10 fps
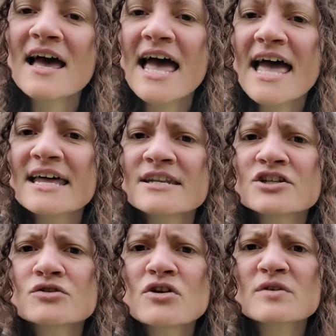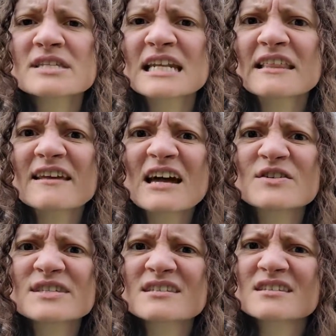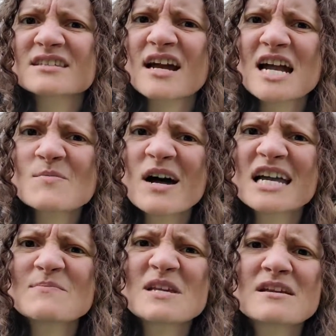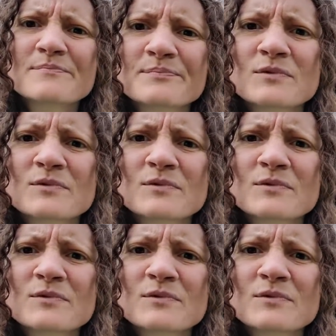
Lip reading: And do you notice anything else in the sky behind me?